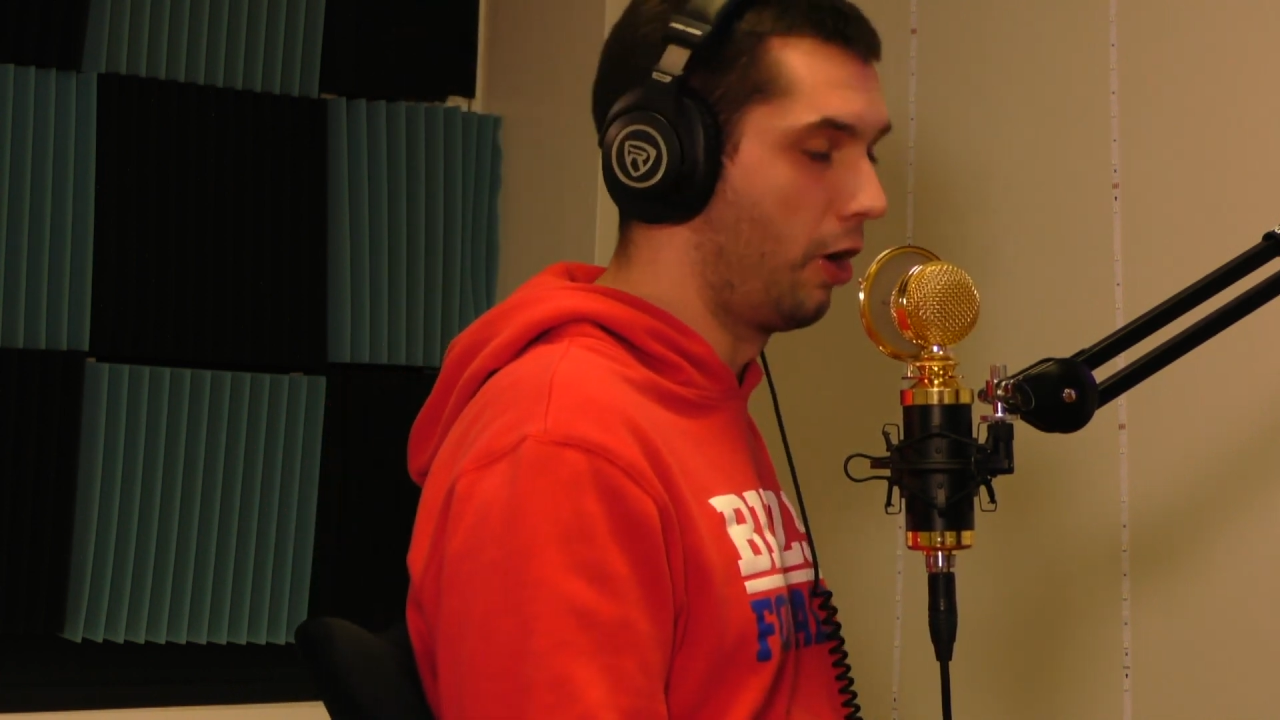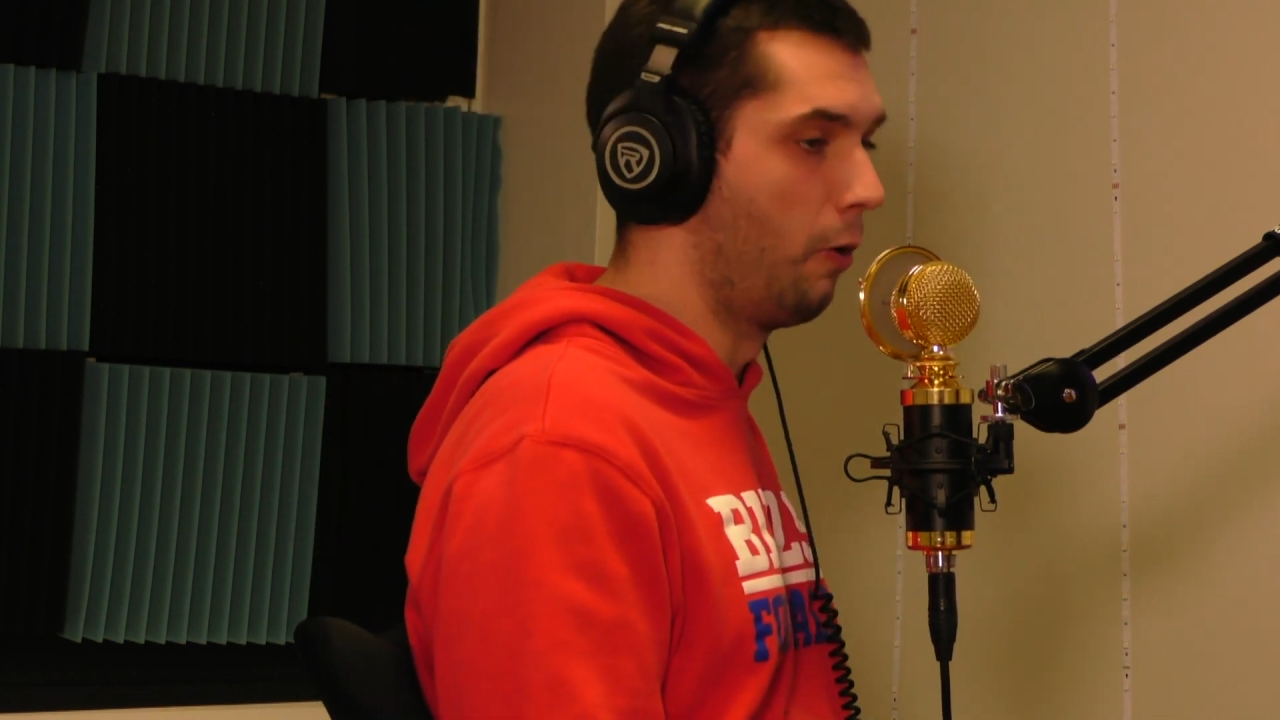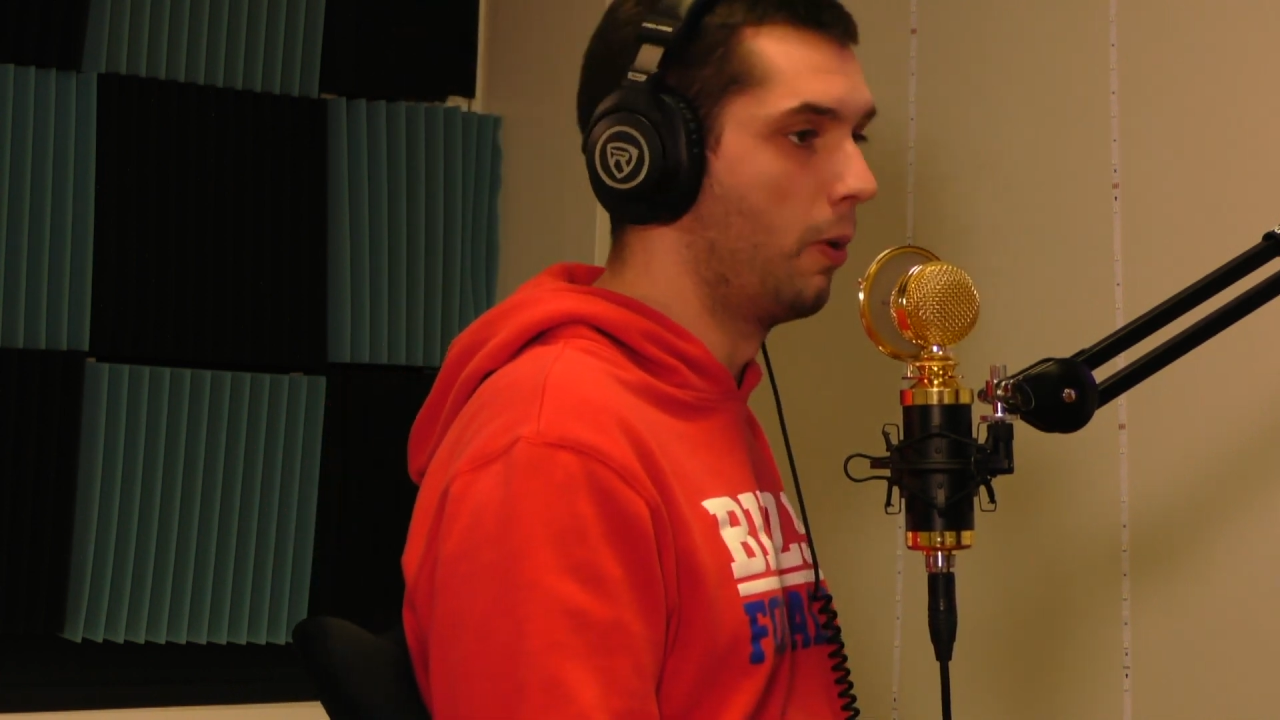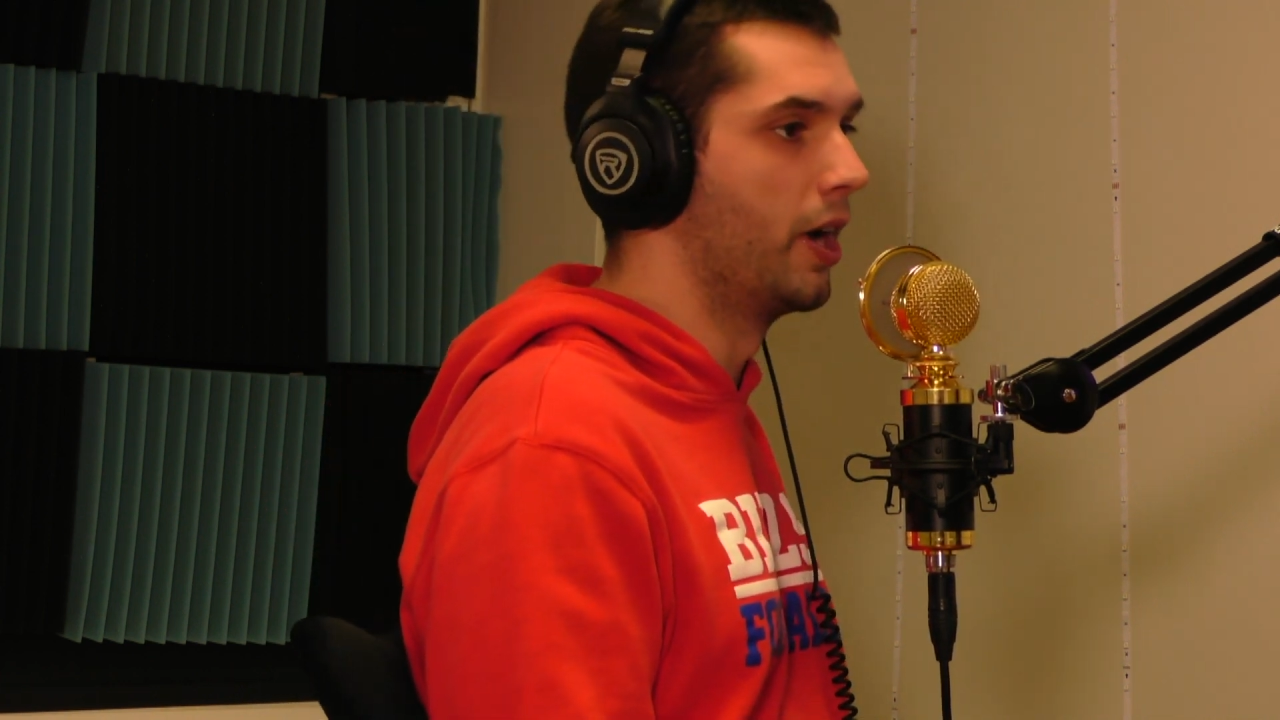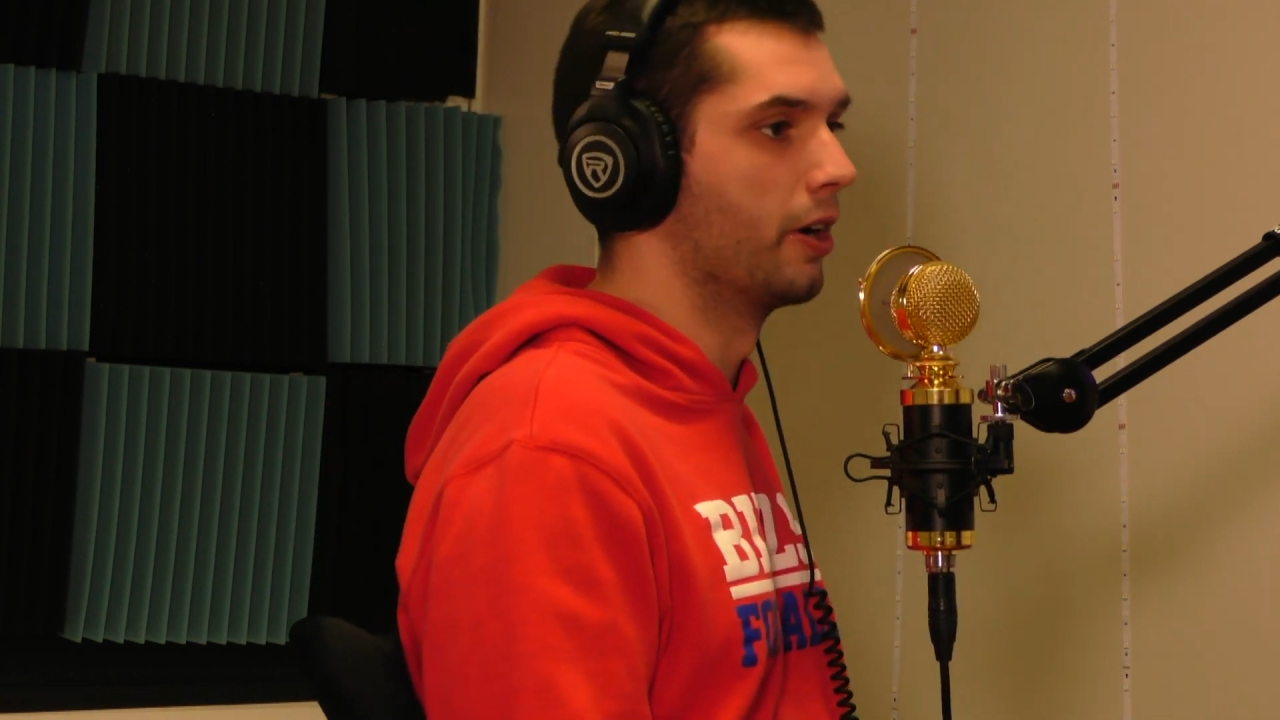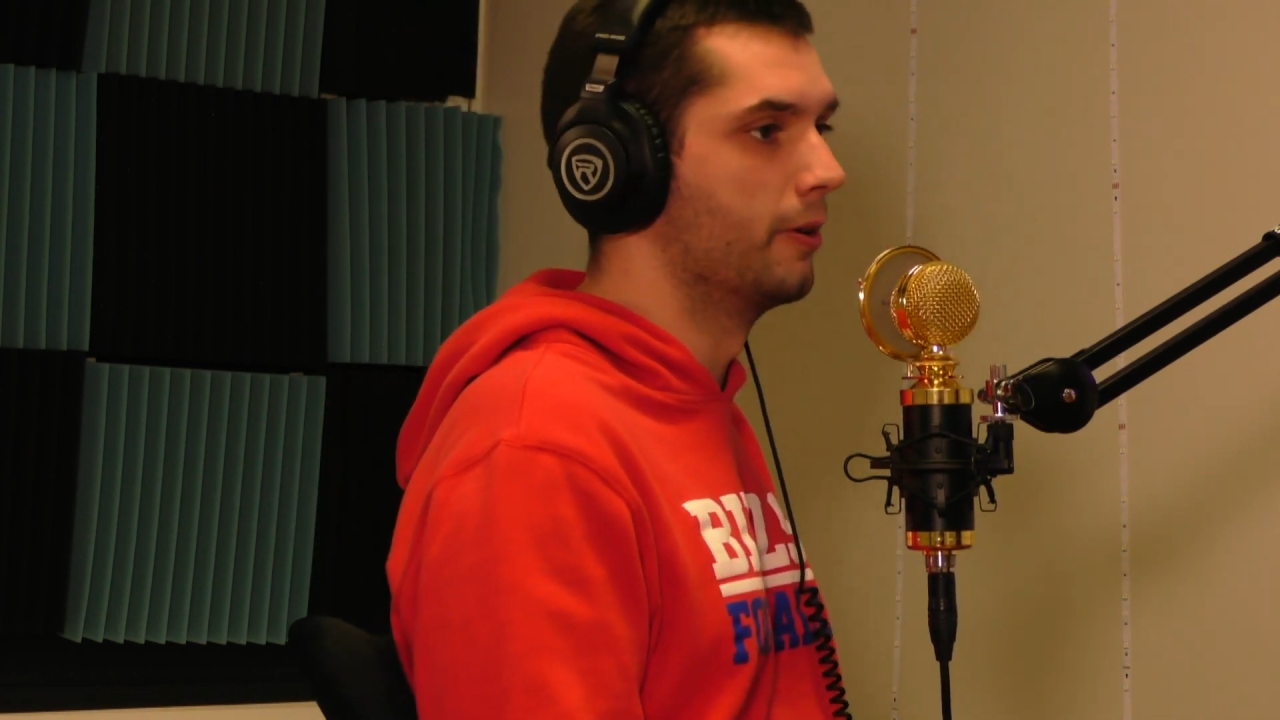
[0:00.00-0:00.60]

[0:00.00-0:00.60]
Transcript: weird.